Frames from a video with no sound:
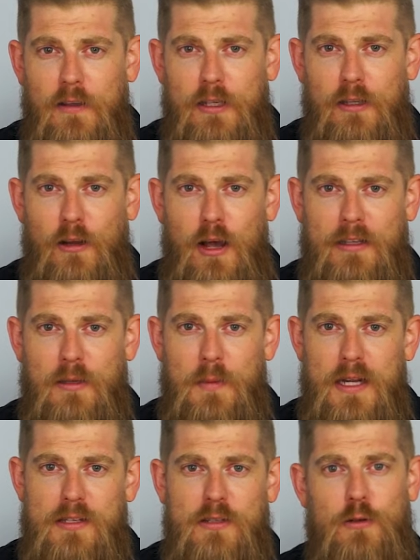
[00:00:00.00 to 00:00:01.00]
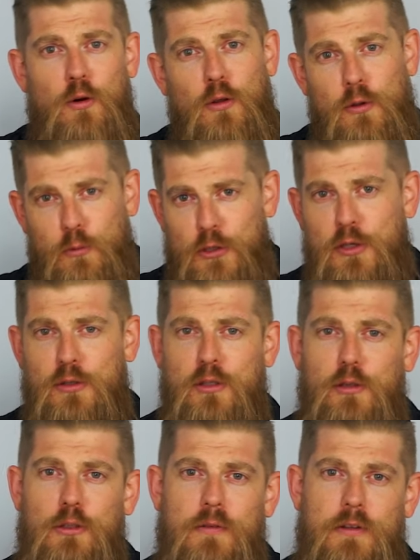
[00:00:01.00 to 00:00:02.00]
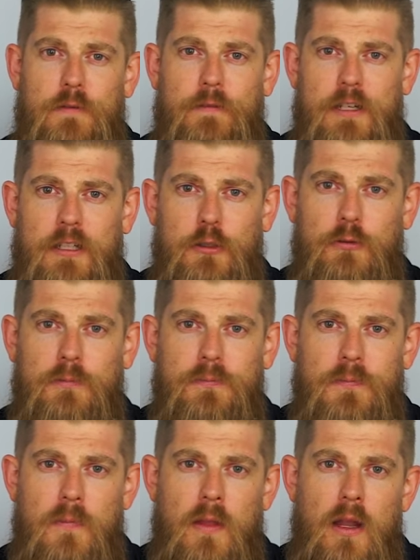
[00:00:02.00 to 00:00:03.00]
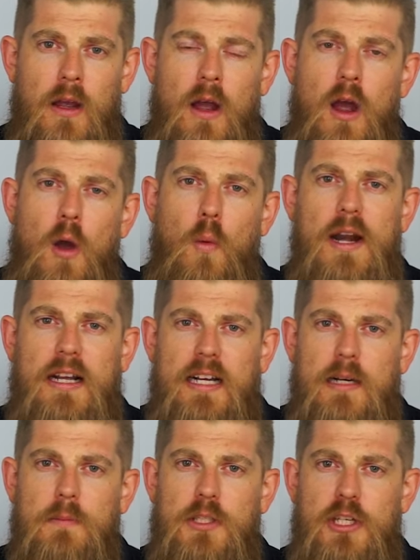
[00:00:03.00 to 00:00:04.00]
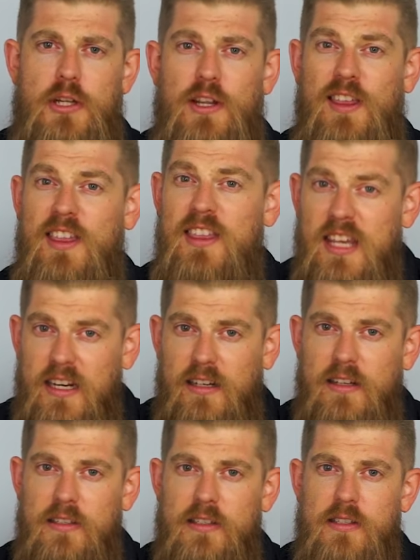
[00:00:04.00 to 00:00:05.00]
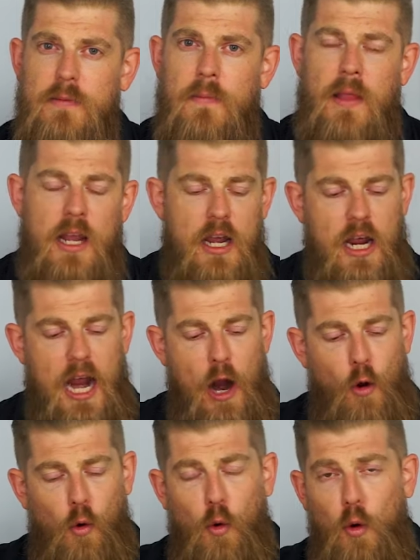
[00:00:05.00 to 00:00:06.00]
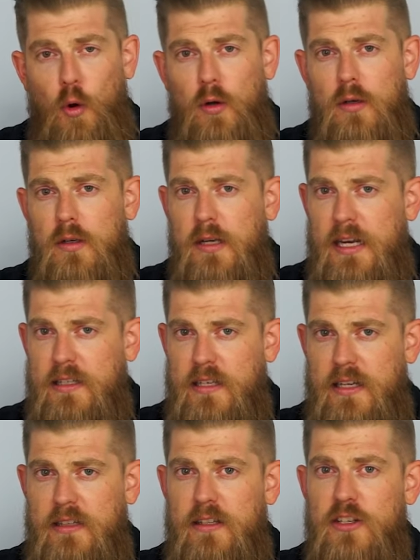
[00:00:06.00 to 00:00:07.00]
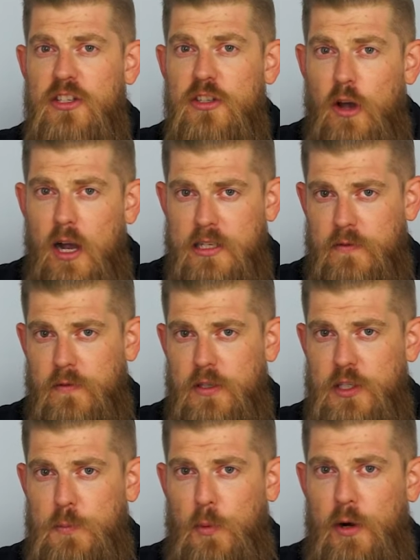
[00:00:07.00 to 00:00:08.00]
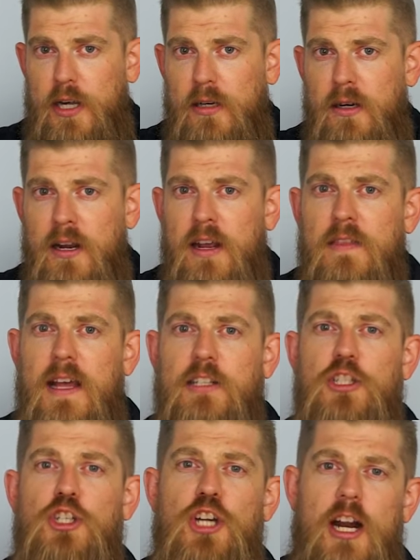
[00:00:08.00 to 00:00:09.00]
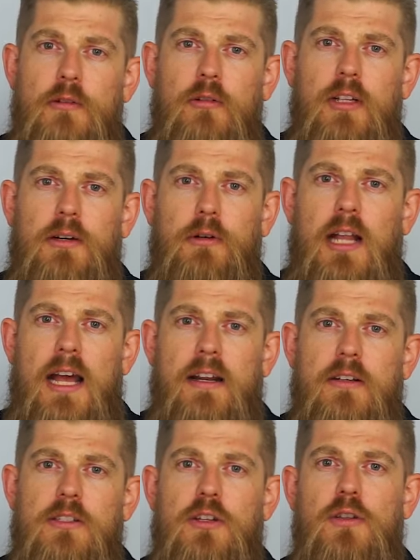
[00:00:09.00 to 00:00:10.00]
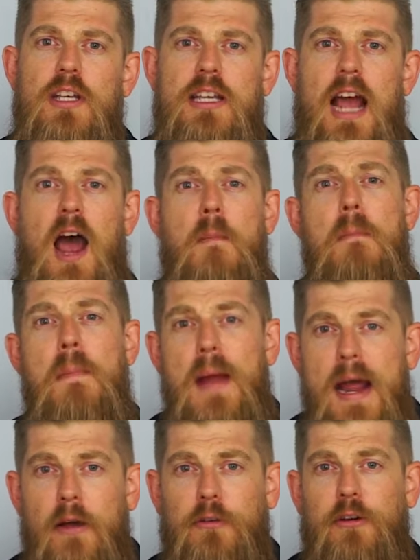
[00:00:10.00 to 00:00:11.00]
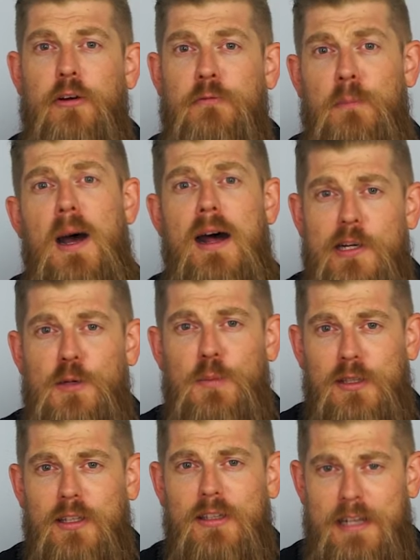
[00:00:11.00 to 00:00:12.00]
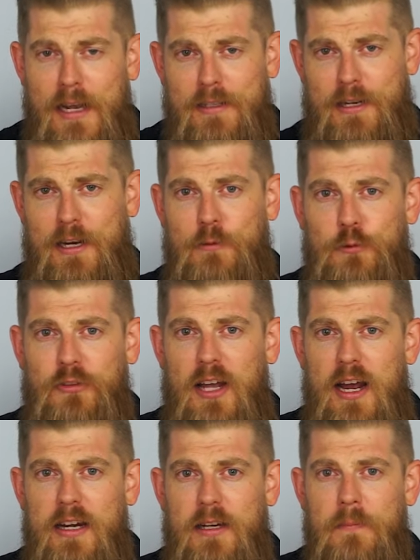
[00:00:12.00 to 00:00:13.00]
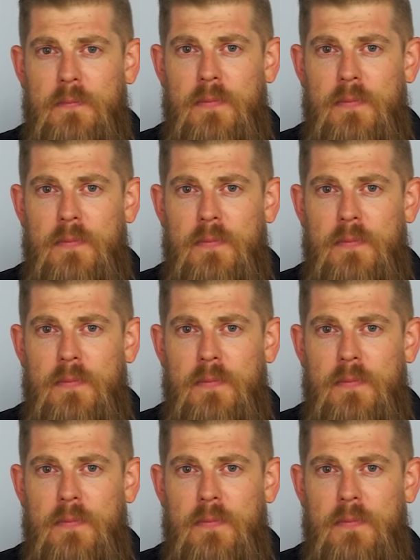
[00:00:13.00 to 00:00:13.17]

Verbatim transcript: that you like the best or that will suit the look of your vehicle. When it comes to the thickness, or indeed the size of the spring, that's generally related to the amount of punishment that the antenna will take.